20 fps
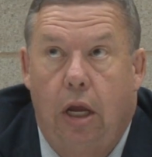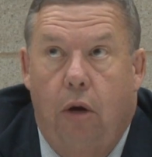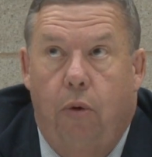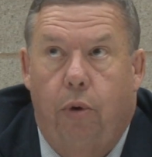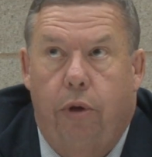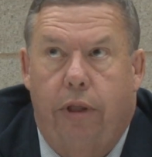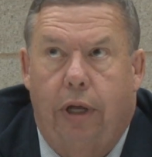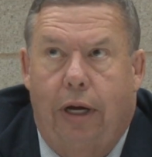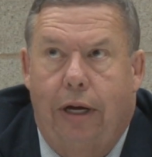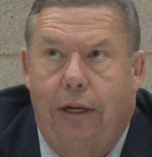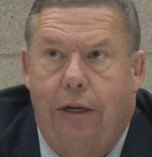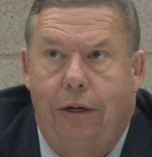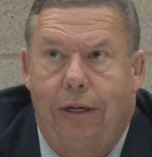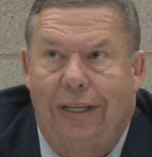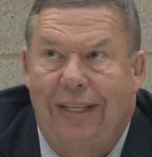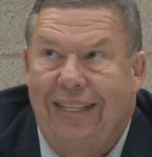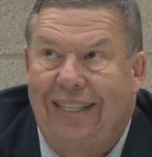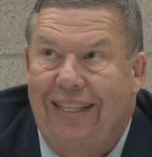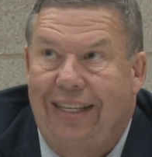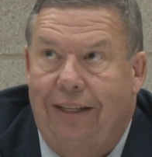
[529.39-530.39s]
with
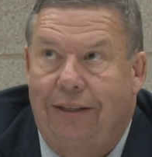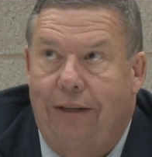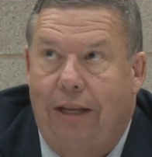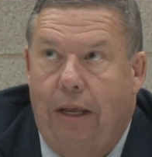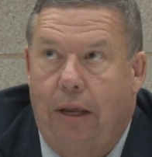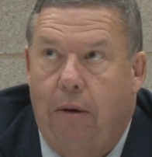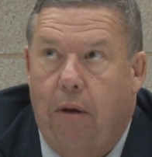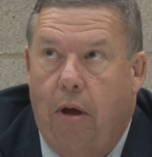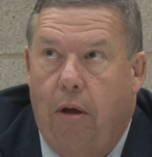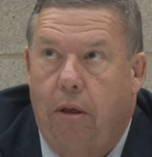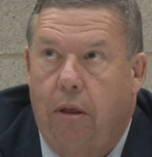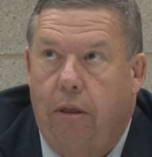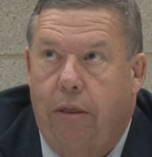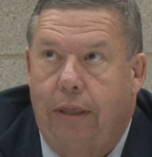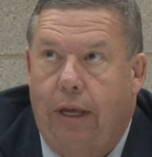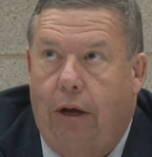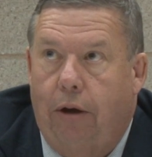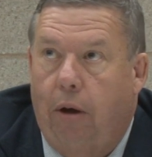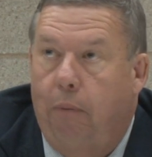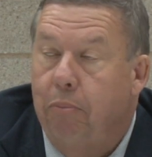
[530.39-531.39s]

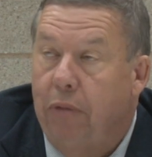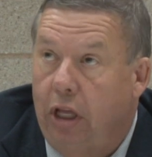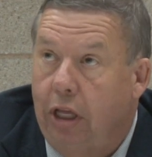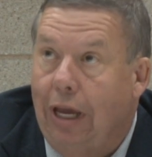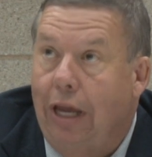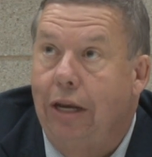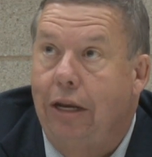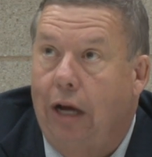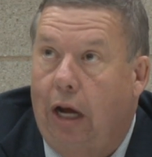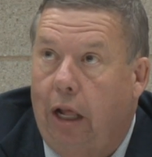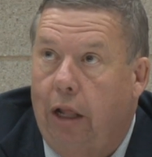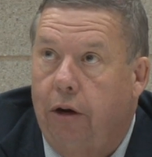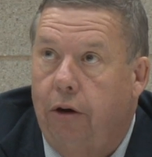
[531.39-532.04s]
$160 million